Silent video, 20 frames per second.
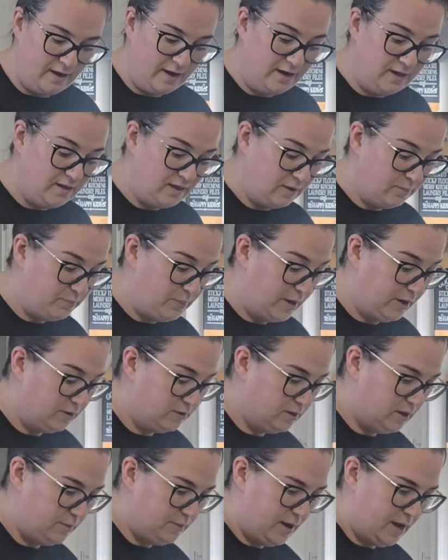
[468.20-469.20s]
Anything bigger
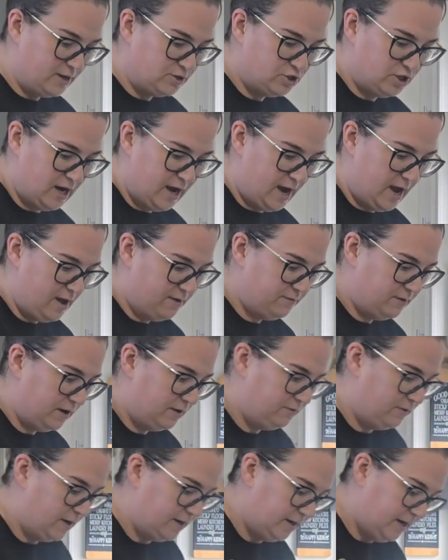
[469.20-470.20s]
than a batch and a half, and I
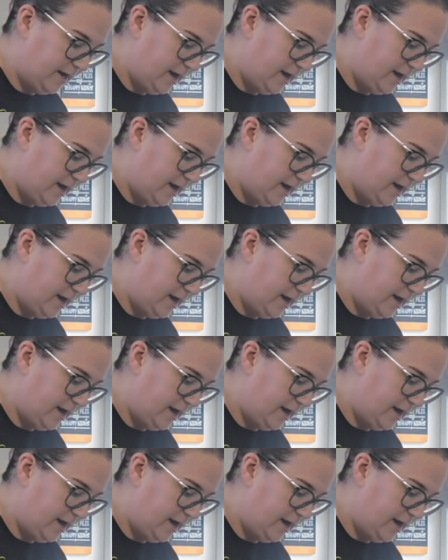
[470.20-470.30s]
find I